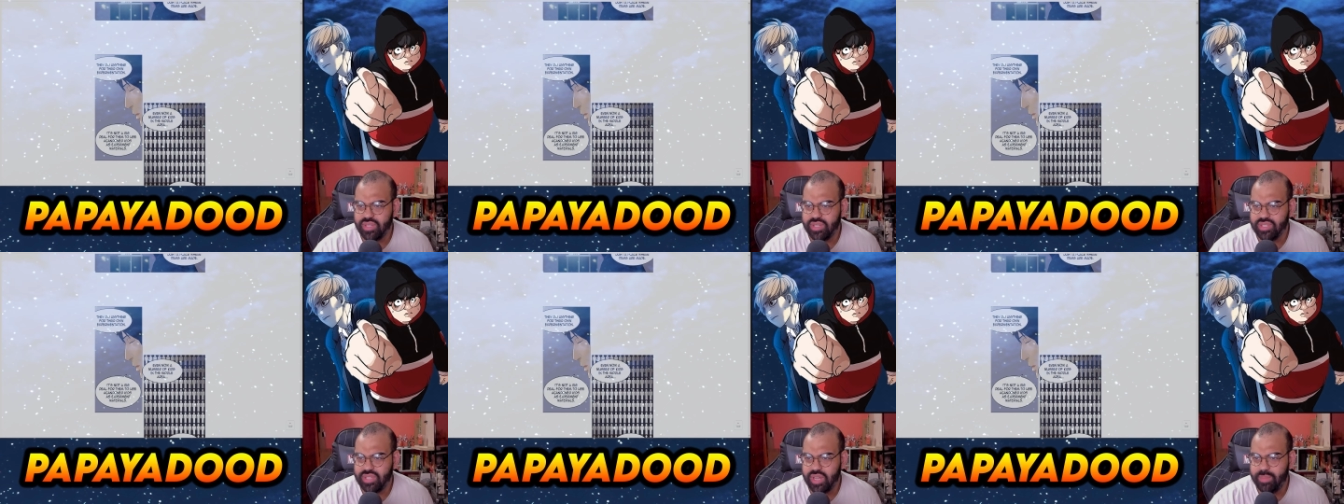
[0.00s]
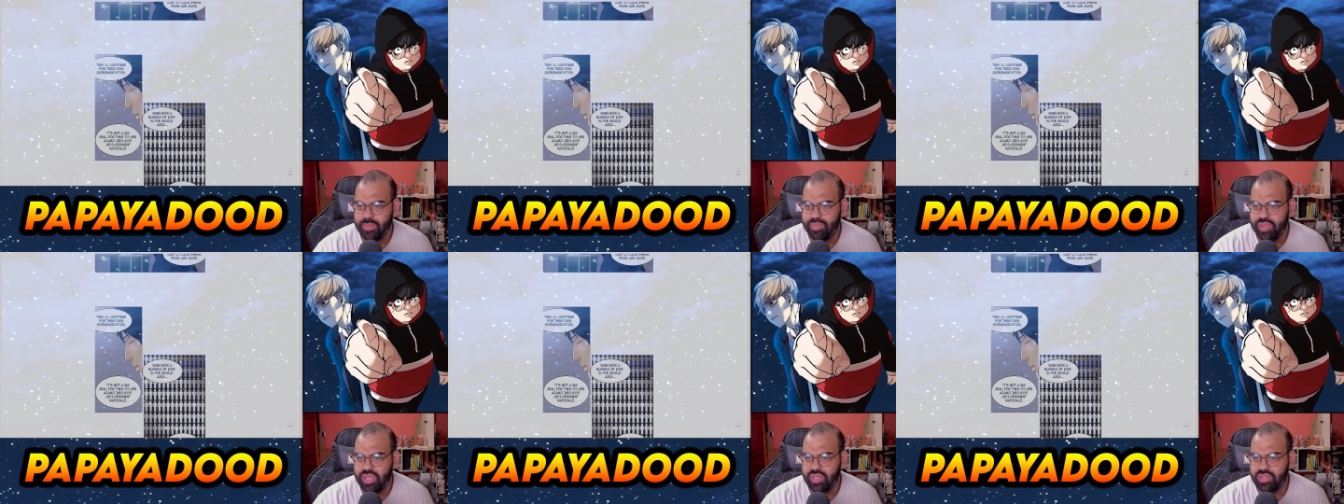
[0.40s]
It's not a
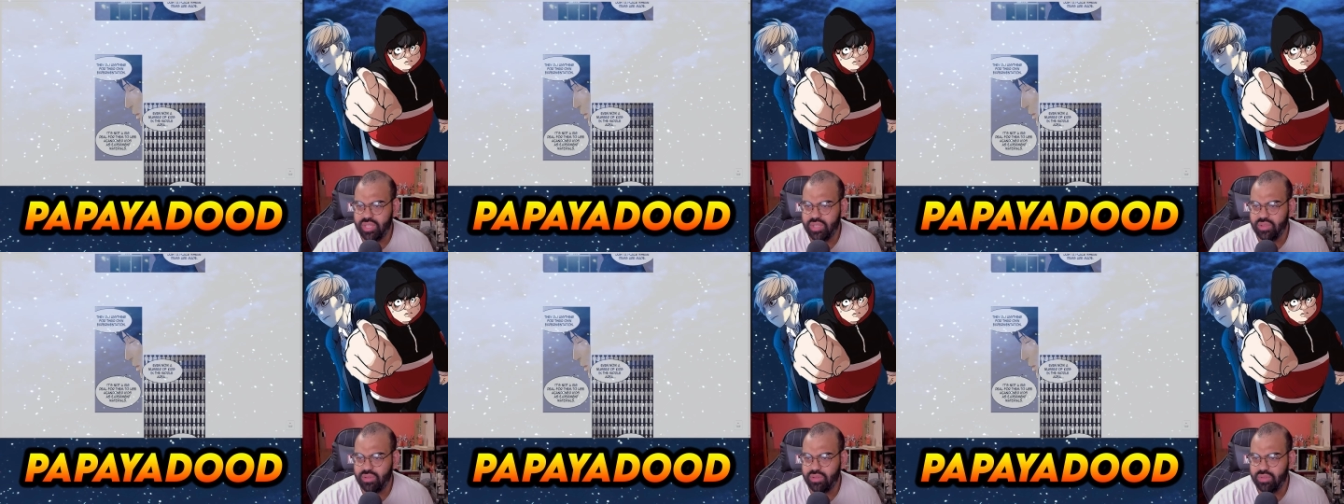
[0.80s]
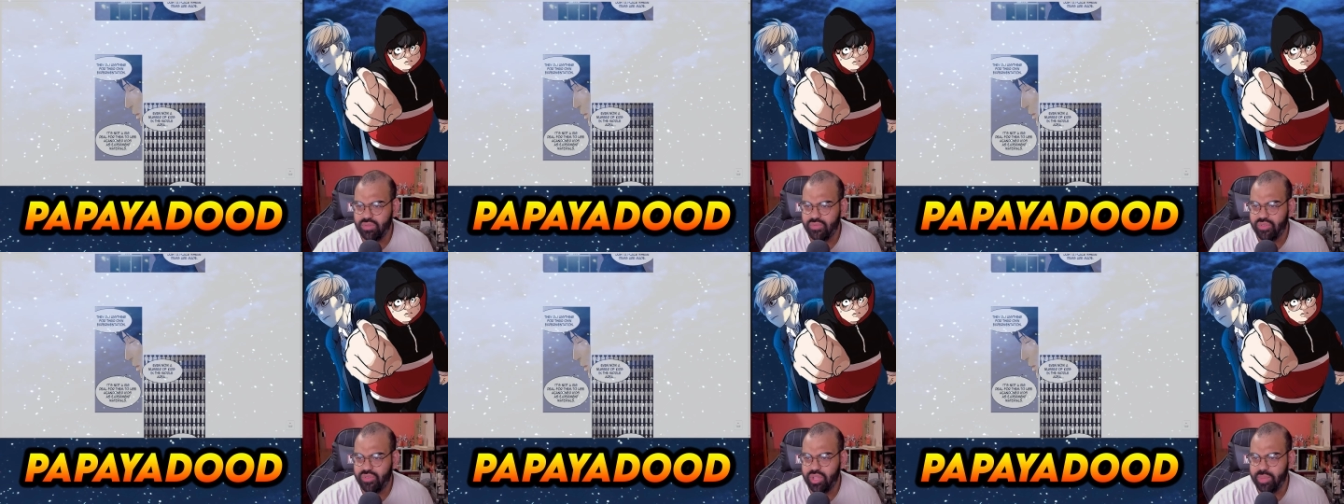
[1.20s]
big deal
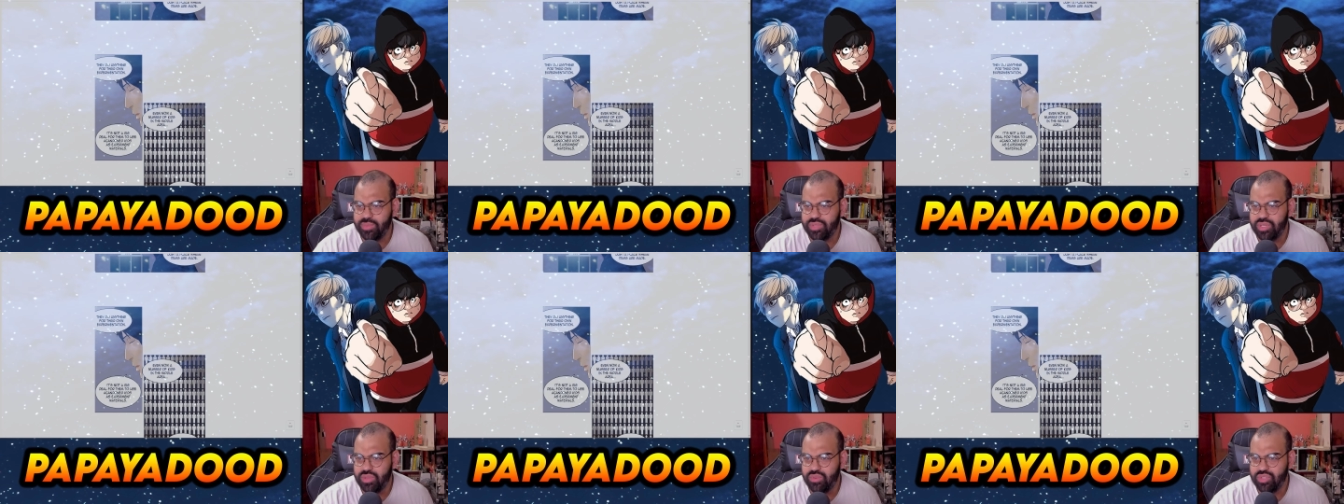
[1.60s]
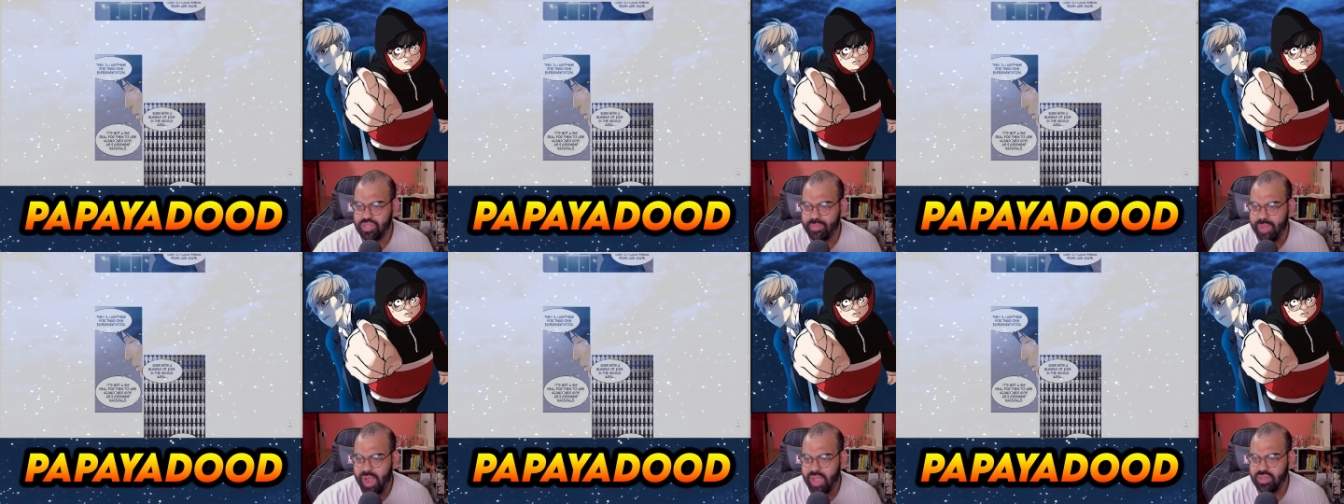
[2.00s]
for them to use
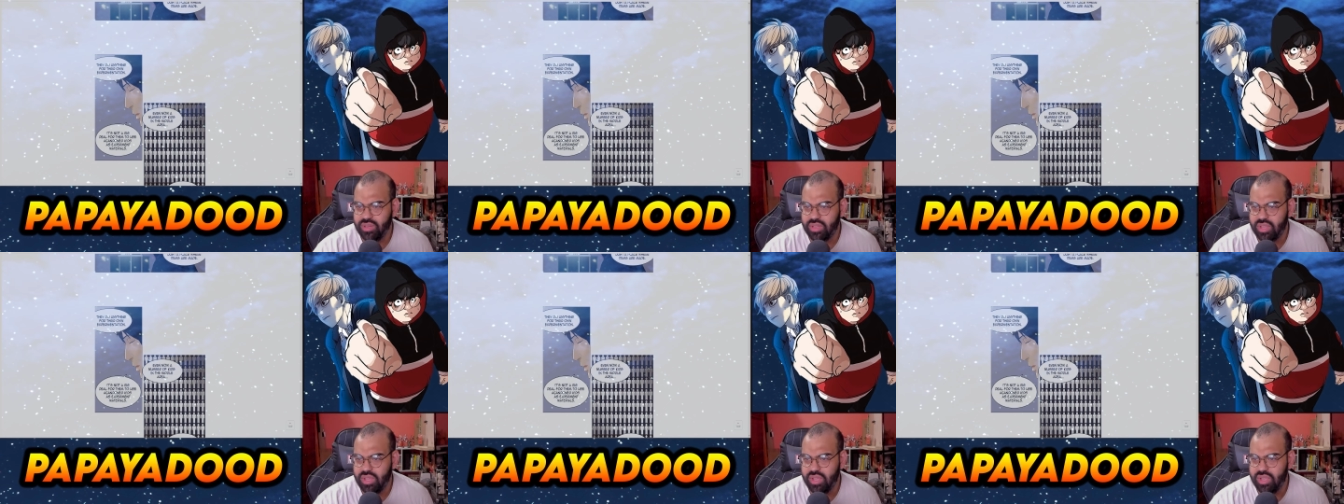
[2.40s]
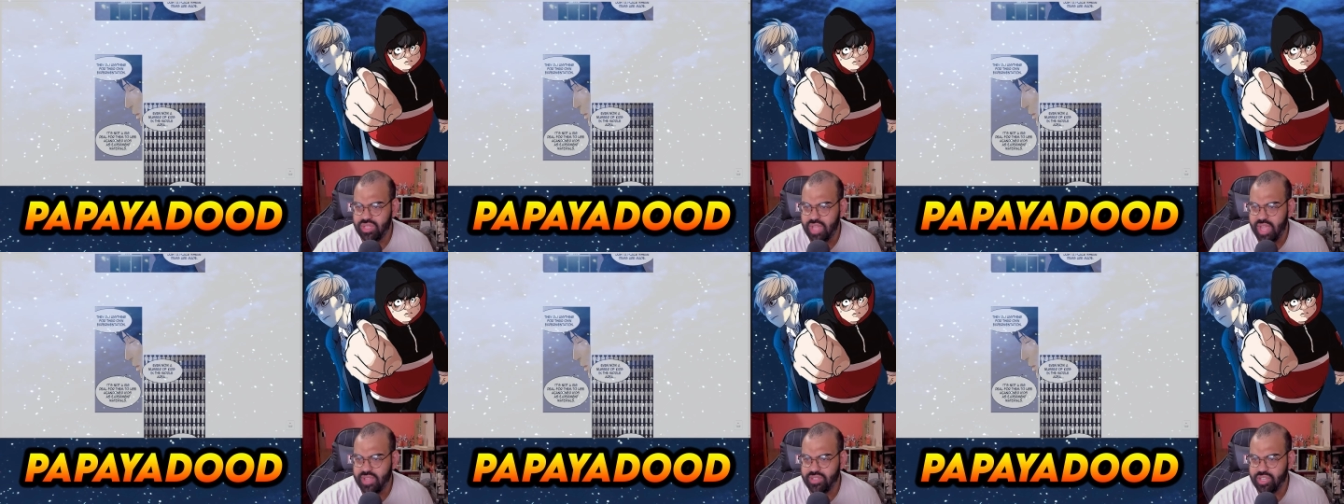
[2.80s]
abandoned kids
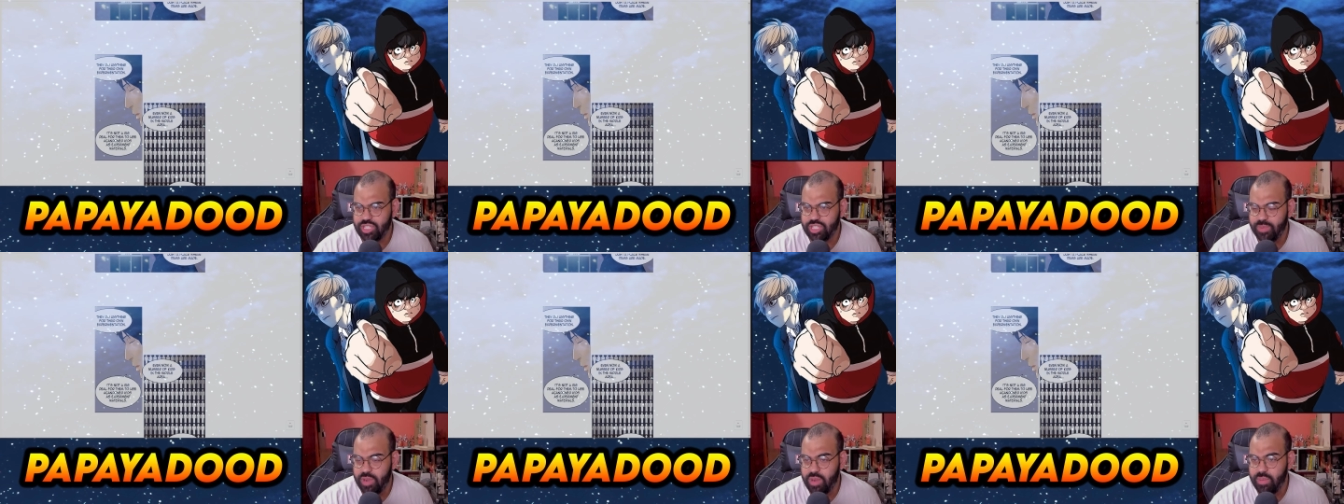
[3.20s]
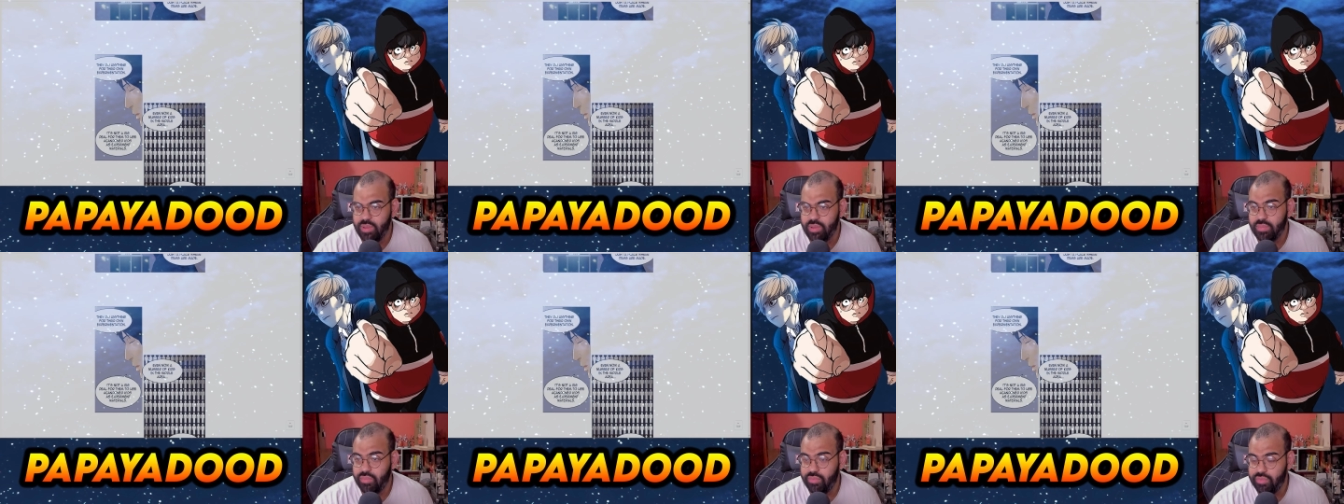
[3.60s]
as experiment.